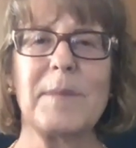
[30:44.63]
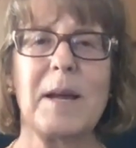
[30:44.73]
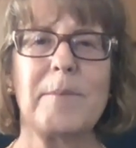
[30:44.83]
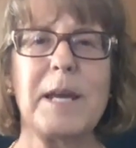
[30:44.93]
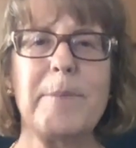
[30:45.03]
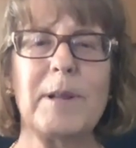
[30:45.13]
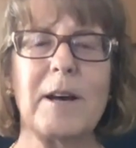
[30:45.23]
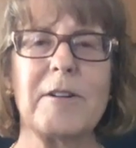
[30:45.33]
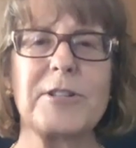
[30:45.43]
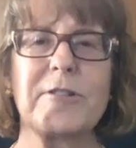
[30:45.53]
people
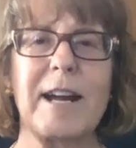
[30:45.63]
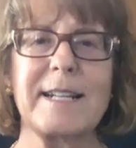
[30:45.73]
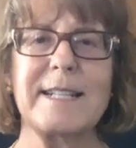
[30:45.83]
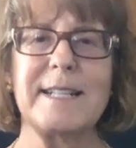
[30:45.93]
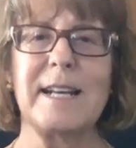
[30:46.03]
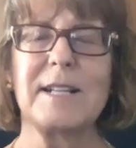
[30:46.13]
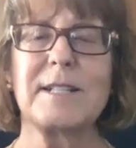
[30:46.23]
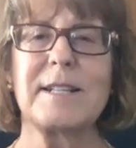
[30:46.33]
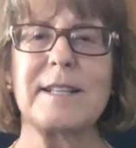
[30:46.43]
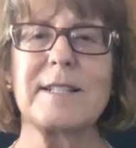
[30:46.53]
are attracted
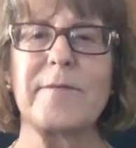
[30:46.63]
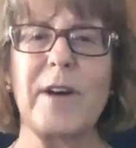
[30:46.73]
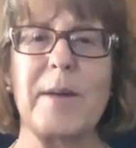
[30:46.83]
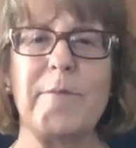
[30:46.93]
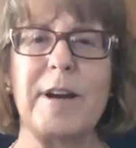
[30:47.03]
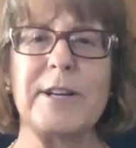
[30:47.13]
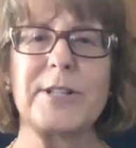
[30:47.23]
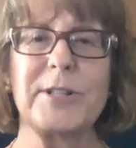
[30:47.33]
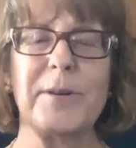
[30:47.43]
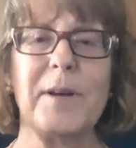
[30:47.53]
to this
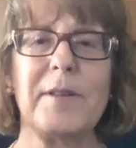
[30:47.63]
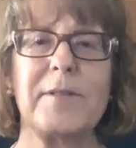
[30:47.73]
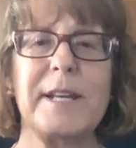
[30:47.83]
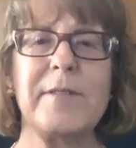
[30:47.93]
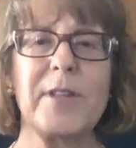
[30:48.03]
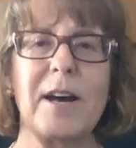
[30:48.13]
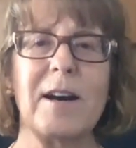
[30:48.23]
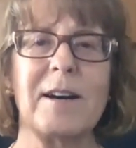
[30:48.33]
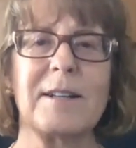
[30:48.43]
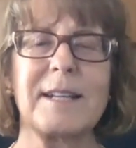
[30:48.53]
vibration in the
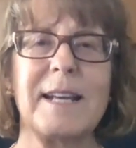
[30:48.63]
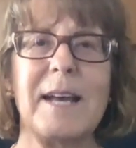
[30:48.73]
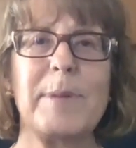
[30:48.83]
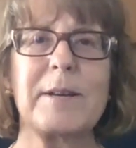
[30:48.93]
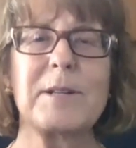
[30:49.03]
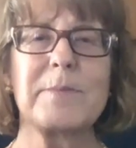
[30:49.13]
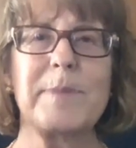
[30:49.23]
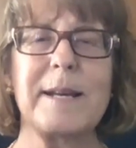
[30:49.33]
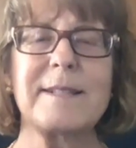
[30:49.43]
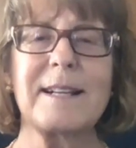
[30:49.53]
heart, because
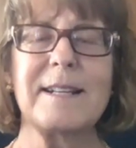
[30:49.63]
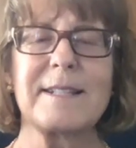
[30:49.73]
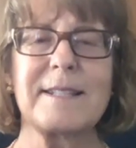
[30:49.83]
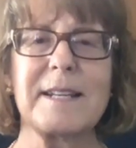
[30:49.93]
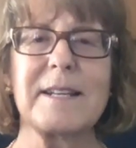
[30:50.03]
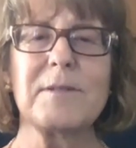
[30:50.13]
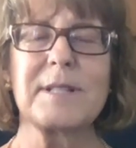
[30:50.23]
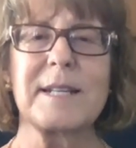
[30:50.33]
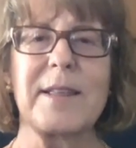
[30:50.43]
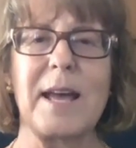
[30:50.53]
basically it signals
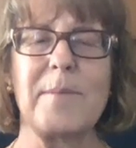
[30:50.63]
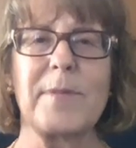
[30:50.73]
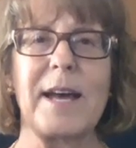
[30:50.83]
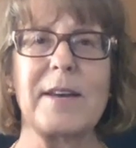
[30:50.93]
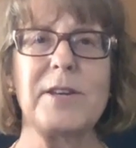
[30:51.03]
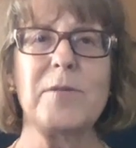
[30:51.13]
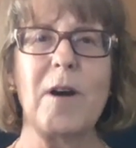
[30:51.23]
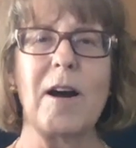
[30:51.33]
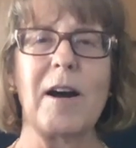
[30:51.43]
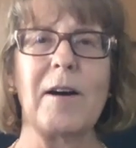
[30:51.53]
to them that you
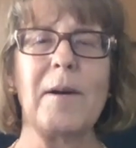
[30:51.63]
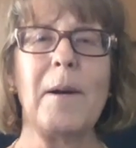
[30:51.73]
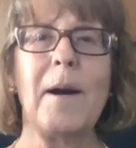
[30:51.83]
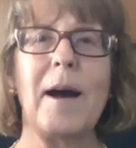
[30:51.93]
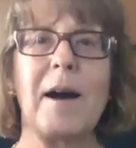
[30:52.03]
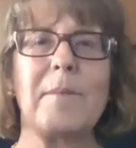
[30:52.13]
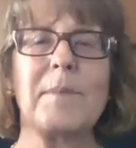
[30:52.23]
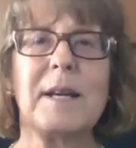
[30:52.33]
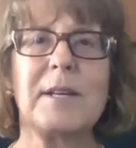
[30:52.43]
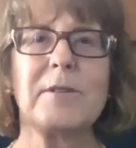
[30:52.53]
are
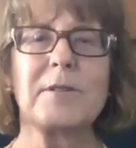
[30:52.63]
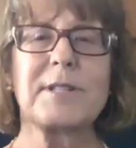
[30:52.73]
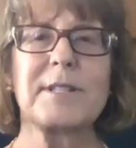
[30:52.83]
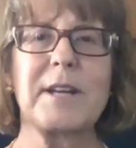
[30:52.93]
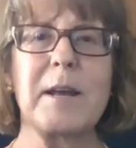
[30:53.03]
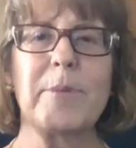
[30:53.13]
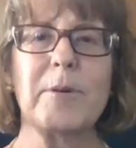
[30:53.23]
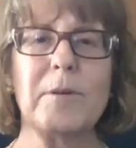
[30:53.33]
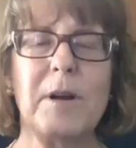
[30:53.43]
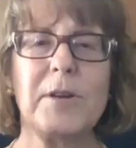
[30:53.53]
you're
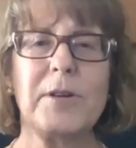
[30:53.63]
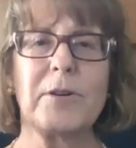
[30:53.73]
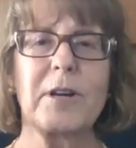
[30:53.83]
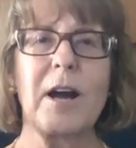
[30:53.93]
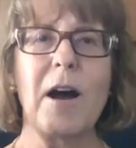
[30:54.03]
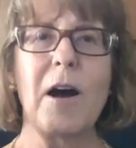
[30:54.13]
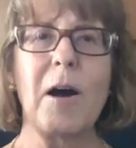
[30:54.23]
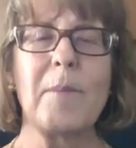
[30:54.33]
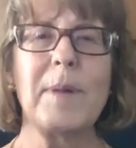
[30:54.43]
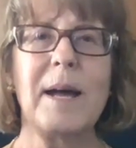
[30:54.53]
stable, you're
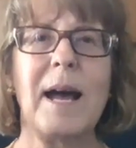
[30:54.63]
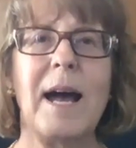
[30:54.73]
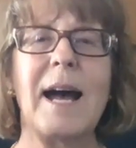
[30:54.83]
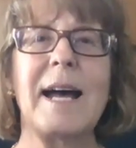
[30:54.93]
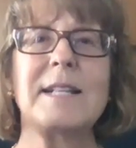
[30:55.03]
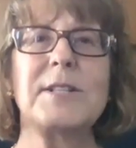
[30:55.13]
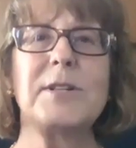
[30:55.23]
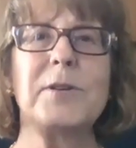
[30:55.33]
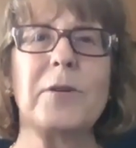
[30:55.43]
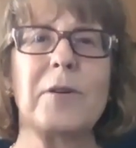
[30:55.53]
calm, and
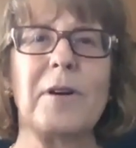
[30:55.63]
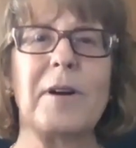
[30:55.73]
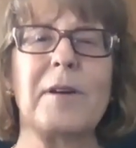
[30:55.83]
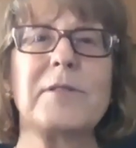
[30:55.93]
you're